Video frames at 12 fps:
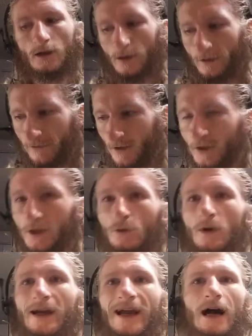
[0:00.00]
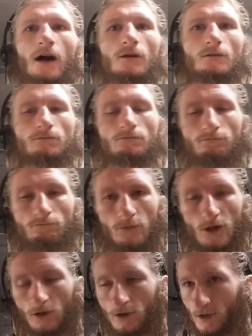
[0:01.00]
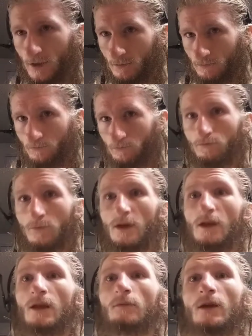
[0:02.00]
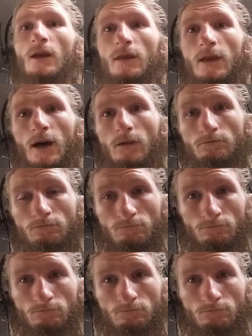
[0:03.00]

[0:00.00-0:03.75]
if on your way out, you could give me a thumb.